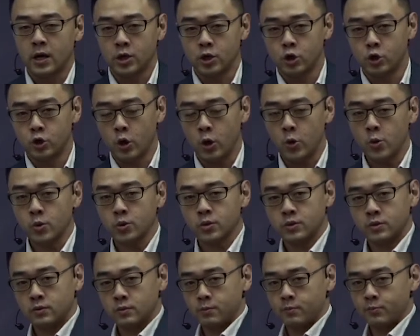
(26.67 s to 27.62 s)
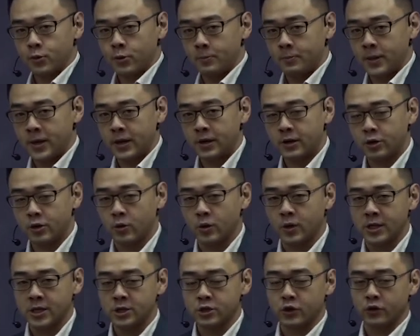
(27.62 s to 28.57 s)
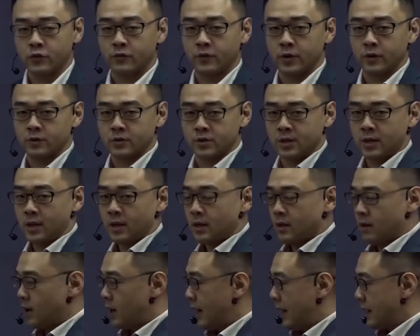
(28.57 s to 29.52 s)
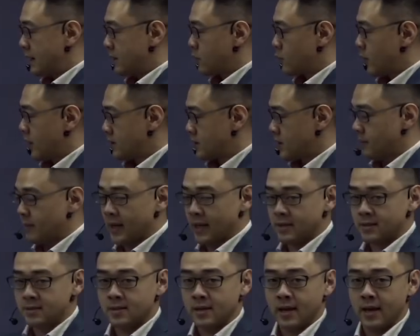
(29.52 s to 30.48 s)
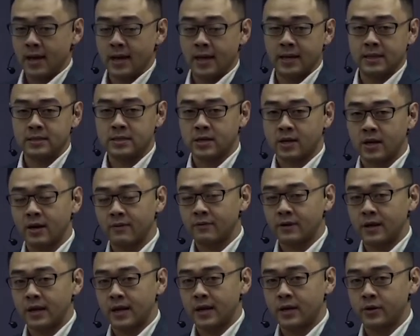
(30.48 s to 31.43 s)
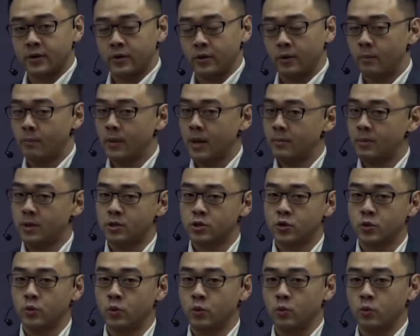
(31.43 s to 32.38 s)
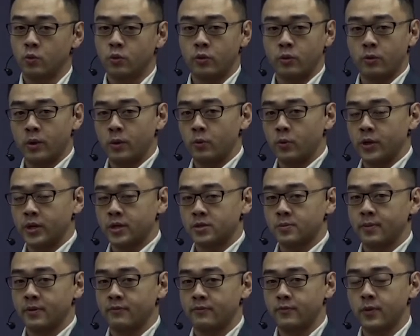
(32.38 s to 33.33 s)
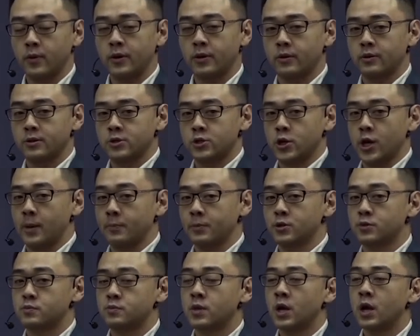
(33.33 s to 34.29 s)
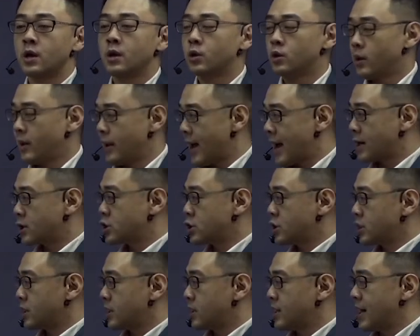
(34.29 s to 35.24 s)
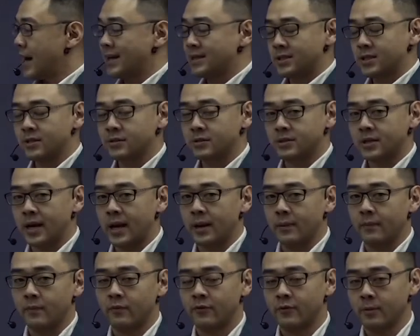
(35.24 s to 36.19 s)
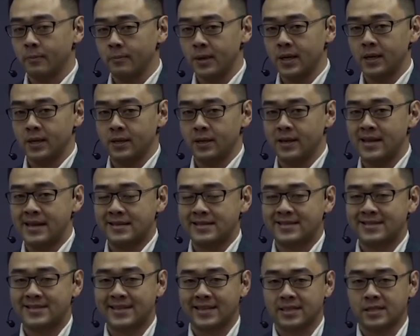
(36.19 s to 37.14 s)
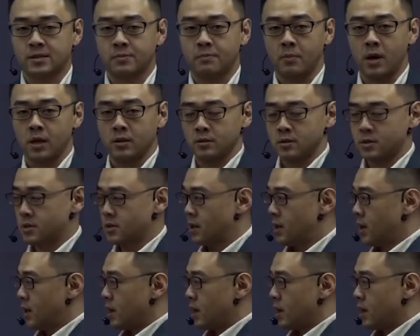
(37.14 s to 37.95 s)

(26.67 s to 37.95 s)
You don't prepare your interviews and resumes and the cover letter maybe 2-3 weeks before your job. Actually, ideal time for me is 6 months.